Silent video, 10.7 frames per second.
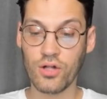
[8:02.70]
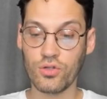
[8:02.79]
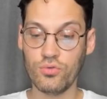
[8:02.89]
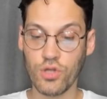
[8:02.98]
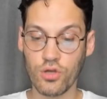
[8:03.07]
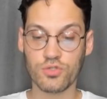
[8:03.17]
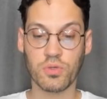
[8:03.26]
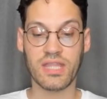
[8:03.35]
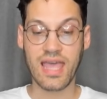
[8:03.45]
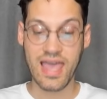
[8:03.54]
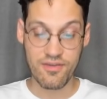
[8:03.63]
knows what the
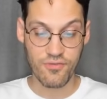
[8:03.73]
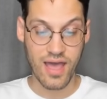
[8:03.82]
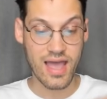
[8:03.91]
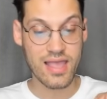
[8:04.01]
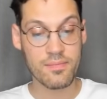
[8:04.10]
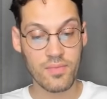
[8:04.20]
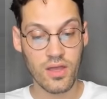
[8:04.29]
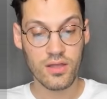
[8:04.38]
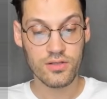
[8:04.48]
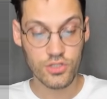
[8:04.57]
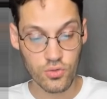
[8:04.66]
F I'm
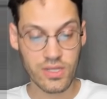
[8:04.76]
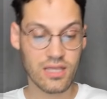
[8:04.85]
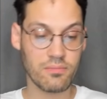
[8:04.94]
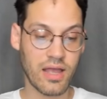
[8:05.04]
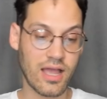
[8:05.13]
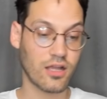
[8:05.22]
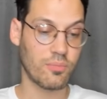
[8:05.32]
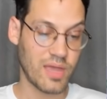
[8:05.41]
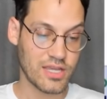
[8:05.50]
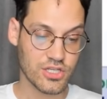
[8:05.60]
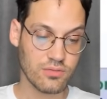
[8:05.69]
doing in my
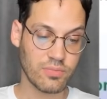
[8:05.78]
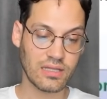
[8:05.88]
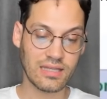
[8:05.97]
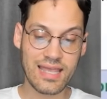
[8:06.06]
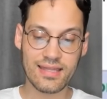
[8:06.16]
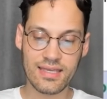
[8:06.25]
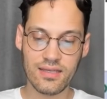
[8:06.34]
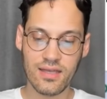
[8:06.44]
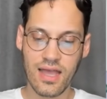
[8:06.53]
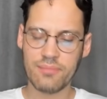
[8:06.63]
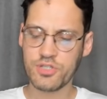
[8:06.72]
occupation, but lately
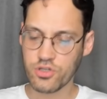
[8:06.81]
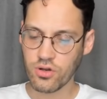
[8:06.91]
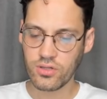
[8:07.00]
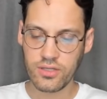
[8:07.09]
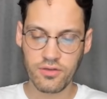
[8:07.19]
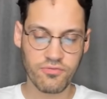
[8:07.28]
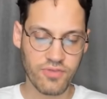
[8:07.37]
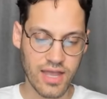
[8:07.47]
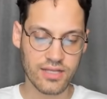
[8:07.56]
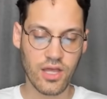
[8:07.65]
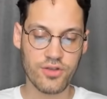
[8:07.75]
I'm struggling to
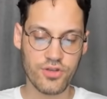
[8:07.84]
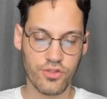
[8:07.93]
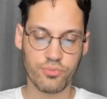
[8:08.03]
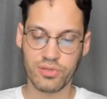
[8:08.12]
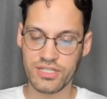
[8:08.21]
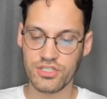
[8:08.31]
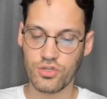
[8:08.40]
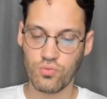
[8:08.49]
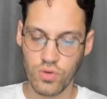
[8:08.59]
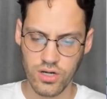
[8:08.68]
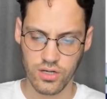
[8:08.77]
find another place to
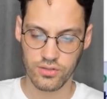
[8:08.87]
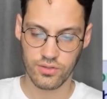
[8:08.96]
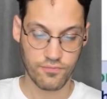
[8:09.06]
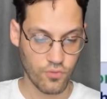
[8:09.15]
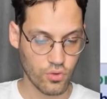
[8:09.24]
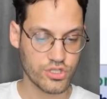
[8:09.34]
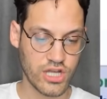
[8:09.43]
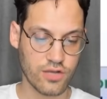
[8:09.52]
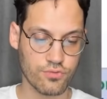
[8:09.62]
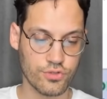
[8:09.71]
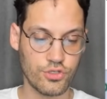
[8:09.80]
work, the
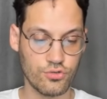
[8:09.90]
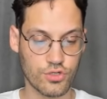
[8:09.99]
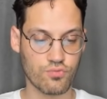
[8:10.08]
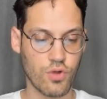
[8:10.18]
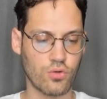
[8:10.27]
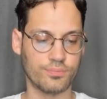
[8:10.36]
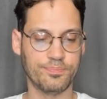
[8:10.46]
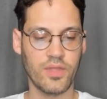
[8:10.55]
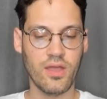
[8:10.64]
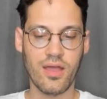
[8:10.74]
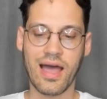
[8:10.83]
4chan user wrote.
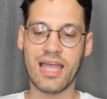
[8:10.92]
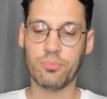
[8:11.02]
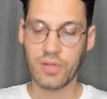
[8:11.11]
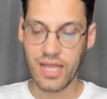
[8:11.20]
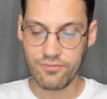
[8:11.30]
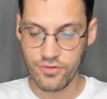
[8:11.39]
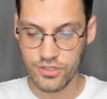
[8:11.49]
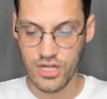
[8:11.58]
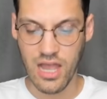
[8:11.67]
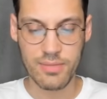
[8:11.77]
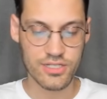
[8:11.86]
I applied for a
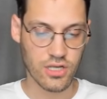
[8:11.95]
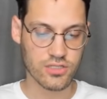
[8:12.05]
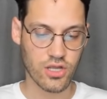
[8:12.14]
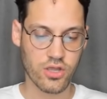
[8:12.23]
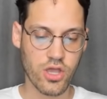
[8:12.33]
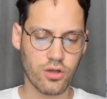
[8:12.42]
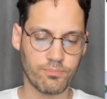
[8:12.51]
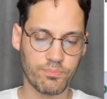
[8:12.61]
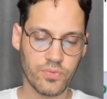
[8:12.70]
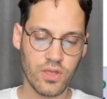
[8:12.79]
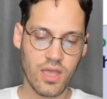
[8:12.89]
job at DuckDuckGo
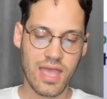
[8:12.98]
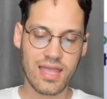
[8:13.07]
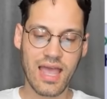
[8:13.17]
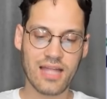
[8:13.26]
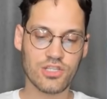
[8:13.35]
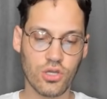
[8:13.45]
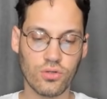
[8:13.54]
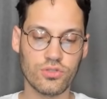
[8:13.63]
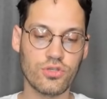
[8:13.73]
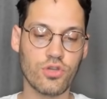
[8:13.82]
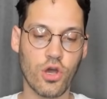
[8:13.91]
and got told
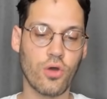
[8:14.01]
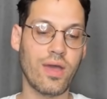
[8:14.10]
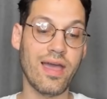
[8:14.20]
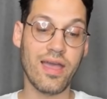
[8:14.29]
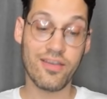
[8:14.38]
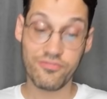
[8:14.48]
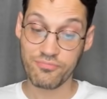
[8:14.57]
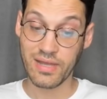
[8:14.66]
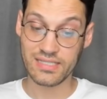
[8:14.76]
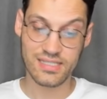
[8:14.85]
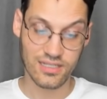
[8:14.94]
to go F
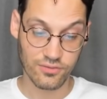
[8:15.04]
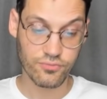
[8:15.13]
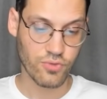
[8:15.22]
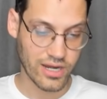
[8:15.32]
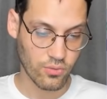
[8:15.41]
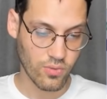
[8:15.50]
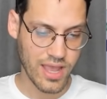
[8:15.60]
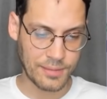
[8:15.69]
myself right away.